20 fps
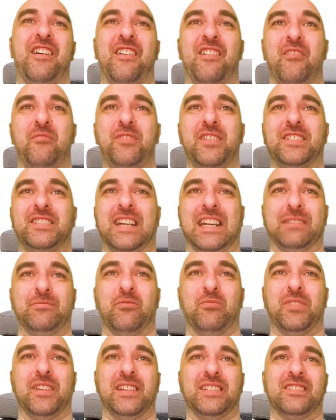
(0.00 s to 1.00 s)
I'll be a
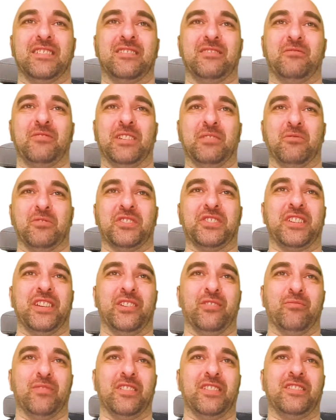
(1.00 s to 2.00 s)
table, please. I don't want anyone
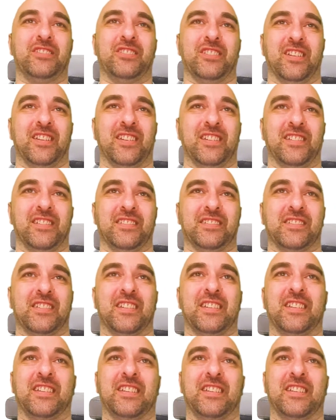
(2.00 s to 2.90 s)
sitting on me. Cheers.